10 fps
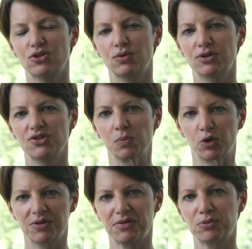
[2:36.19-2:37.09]
towards
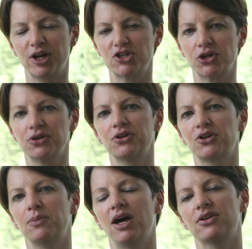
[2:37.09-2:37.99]
more of a pressure
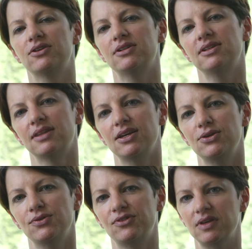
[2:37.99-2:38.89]
cooker model that
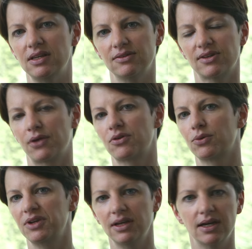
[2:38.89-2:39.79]
you see in South
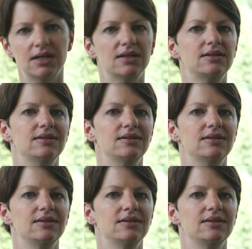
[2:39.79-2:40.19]
Korea,